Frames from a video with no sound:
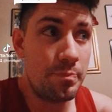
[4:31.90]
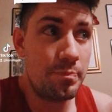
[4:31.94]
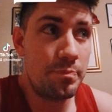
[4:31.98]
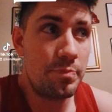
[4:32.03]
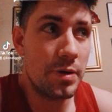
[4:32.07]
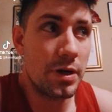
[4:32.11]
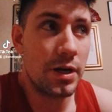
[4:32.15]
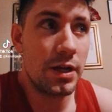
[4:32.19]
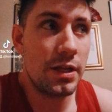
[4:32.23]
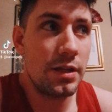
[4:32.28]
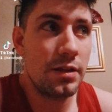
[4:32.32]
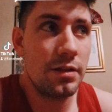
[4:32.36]

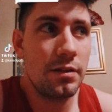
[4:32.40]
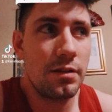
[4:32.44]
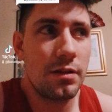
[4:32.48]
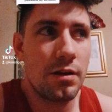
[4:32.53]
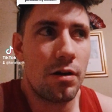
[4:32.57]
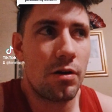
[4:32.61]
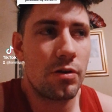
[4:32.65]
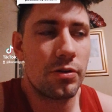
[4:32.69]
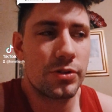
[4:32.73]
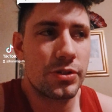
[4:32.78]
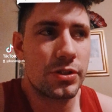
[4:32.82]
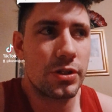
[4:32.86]
But
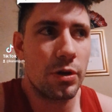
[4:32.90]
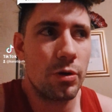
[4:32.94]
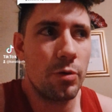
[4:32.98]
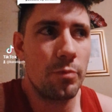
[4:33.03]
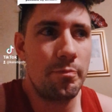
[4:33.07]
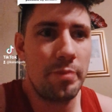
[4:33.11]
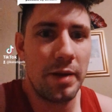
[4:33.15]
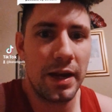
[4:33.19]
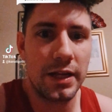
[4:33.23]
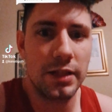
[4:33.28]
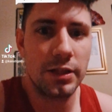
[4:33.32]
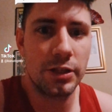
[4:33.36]
also
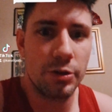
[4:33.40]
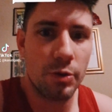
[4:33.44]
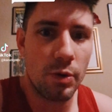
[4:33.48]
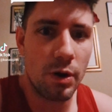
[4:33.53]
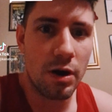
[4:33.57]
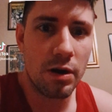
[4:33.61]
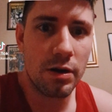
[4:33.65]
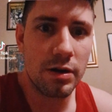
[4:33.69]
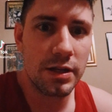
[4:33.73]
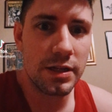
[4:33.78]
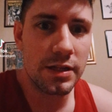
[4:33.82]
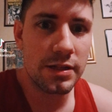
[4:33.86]
paleo
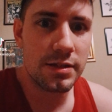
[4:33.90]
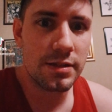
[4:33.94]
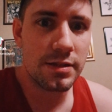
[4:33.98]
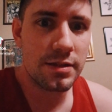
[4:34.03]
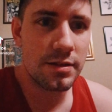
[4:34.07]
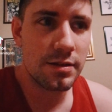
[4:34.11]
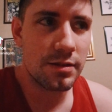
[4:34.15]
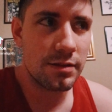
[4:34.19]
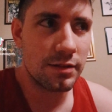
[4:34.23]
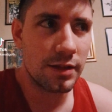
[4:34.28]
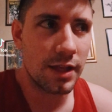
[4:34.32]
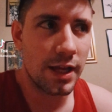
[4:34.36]

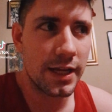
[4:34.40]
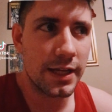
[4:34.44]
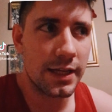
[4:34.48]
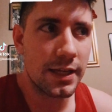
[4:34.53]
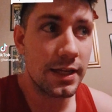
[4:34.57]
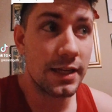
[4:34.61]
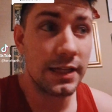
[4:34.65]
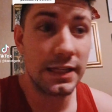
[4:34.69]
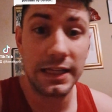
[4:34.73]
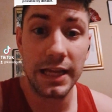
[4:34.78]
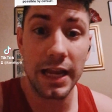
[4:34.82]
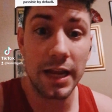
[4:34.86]
artists
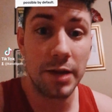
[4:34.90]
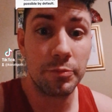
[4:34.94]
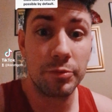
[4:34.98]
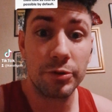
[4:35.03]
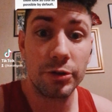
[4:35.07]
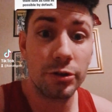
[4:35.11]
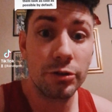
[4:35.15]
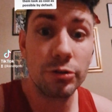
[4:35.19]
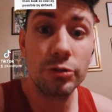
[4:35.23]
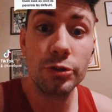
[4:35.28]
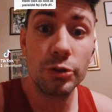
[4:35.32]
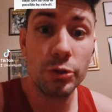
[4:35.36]
like
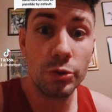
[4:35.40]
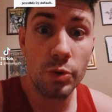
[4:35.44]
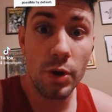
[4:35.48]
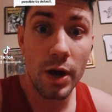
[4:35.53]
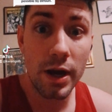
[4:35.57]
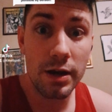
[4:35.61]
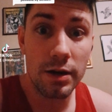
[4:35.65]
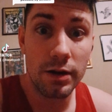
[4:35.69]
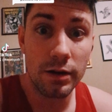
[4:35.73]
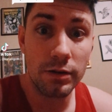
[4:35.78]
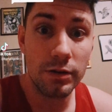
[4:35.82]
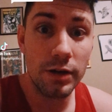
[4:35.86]
Gabriel
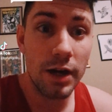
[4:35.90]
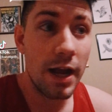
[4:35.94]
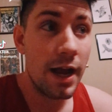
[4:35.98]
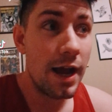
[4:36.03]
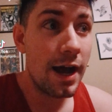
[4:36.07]
Ugueto.